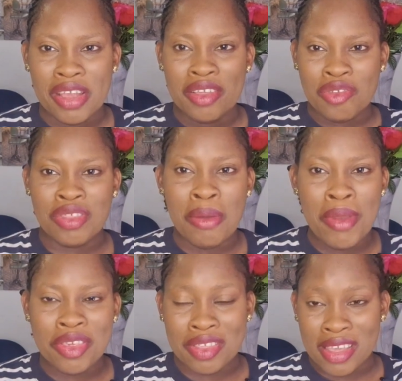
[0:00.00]
Today
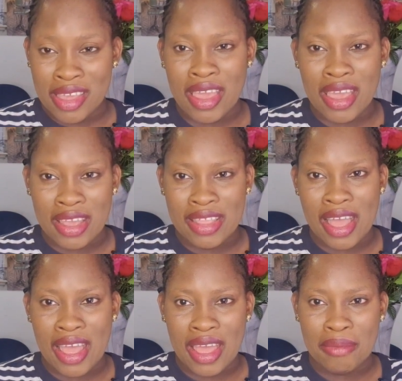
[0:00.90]
makes the year
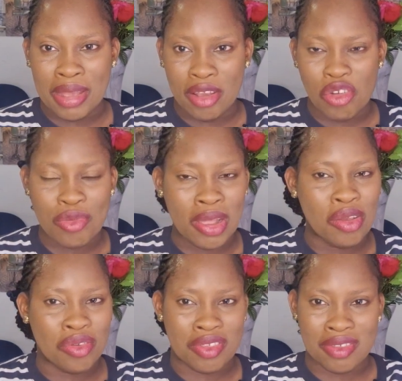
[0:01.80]
that my
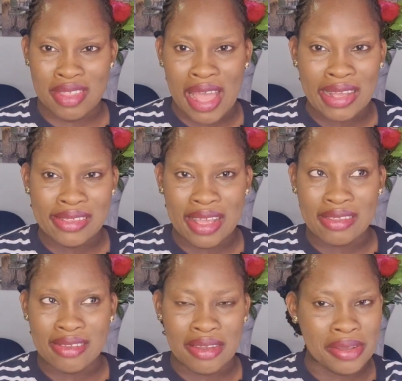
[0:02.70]
husband lost his dad,
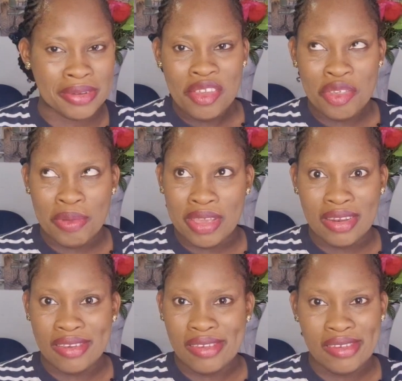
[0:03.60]
and it's
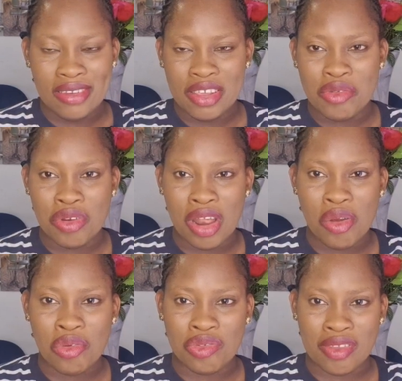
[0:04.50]
been a roller
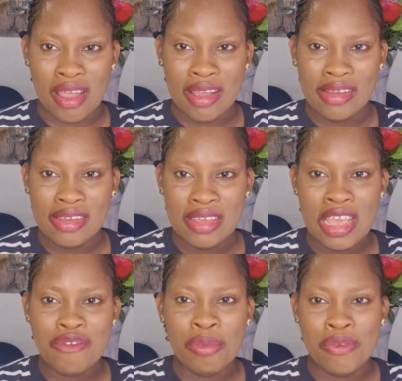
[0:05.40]
coaster
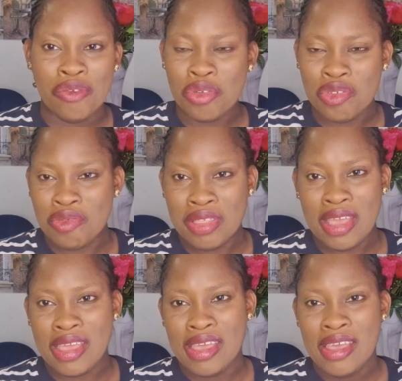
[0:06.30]
even before
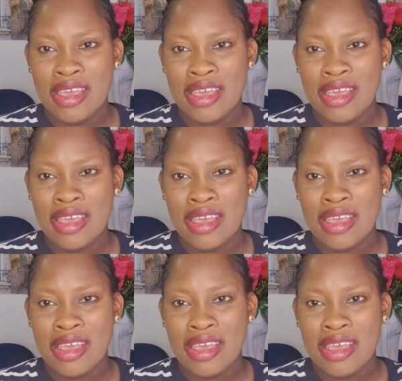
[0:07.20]
today.